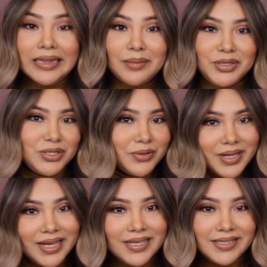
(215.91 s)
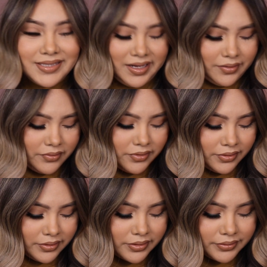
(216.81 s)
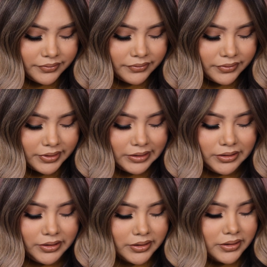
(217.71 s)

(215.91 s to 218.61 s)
let me show you guys how they look.